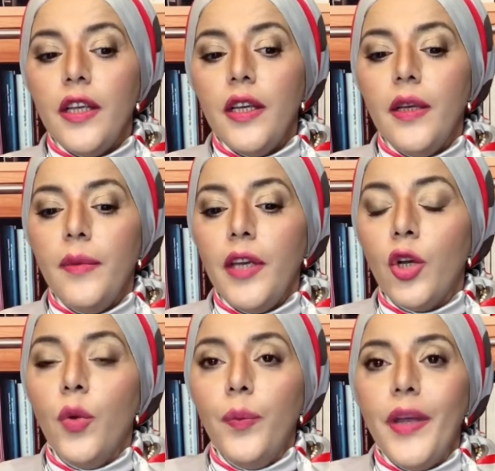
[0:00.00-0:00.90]

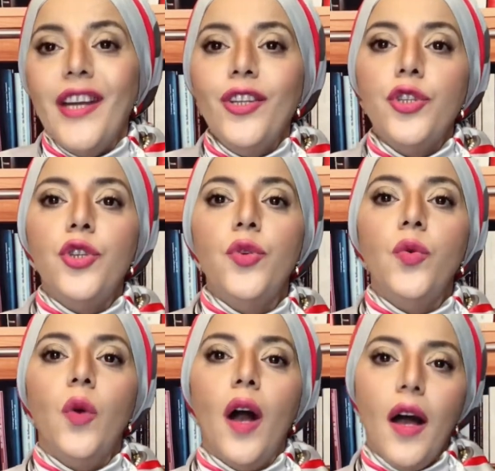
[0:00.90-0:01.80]
compared to
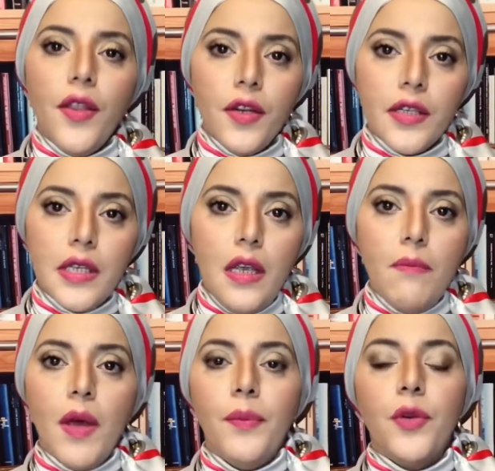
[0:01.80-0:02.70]
other team
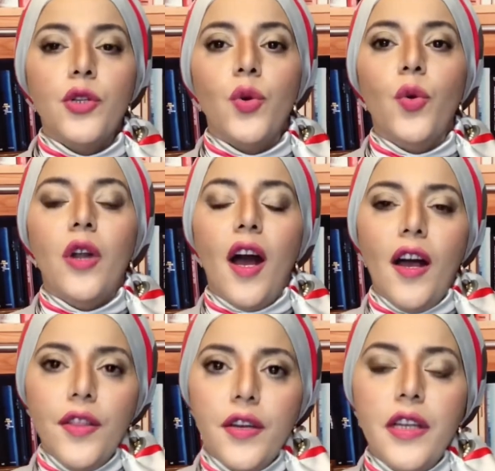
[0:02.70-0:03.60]
members or other
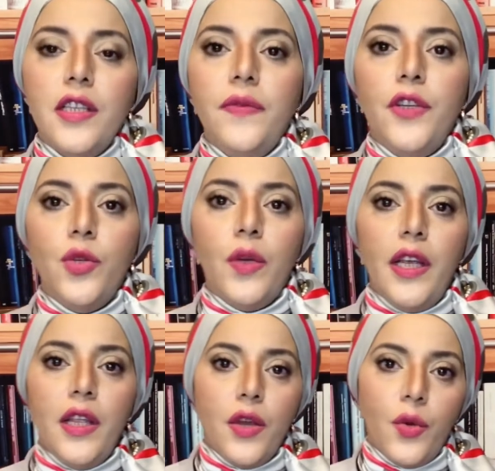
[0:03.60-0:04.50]
individual in the
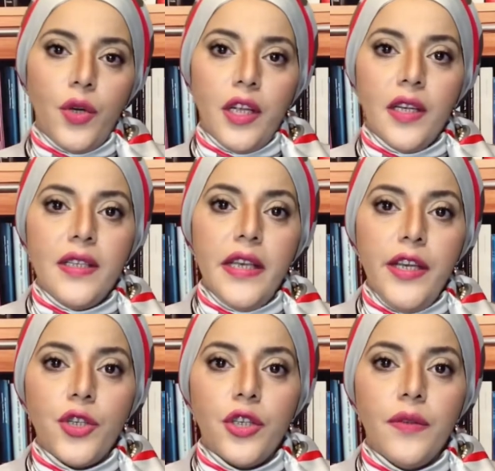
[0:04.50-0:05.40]

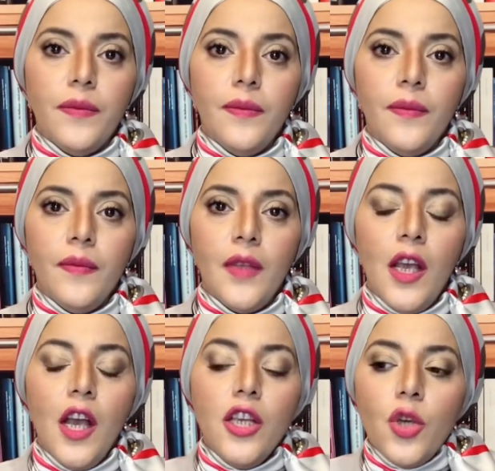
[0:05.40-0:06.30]
organization.
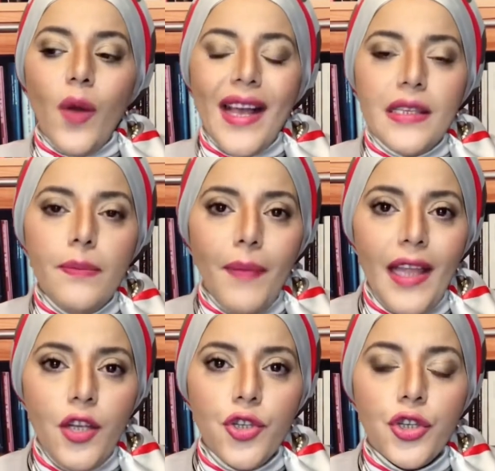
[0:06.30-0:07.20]
So as
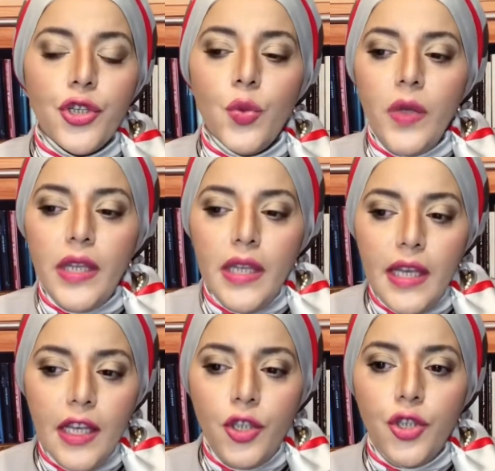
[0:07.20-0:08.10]
managers, we need
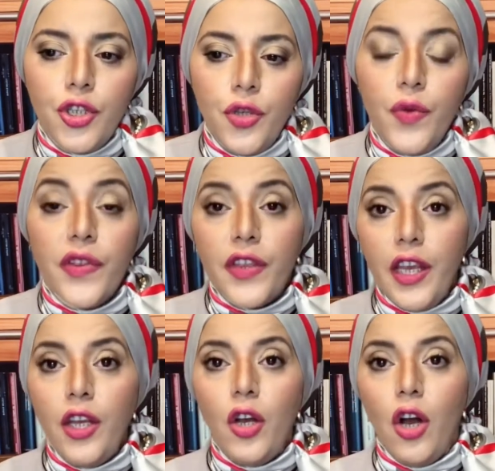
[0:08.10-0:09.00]
to think
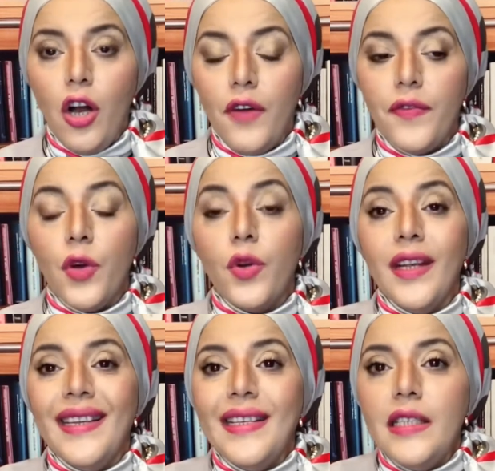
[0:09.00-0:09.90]
of the
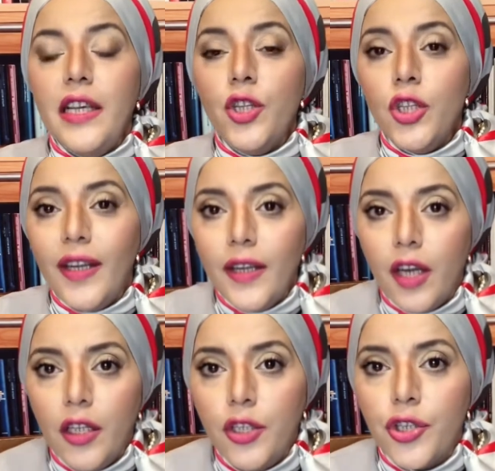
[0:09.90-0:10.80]
organizational culture